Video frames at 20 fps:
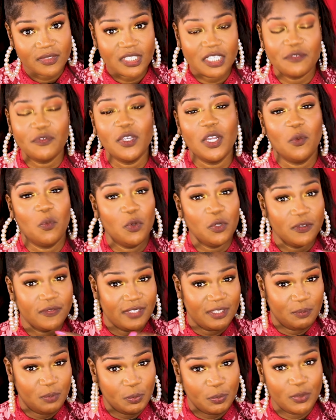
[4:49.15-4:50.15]
If you're one of
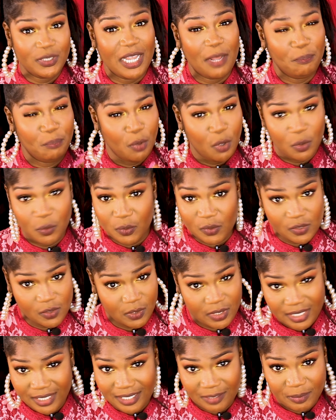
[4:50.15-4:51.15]
the people that Paul was
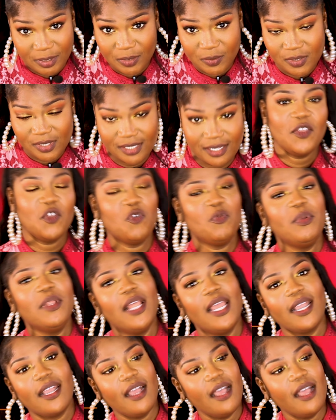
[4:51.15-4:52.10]
talking about, you'll be like,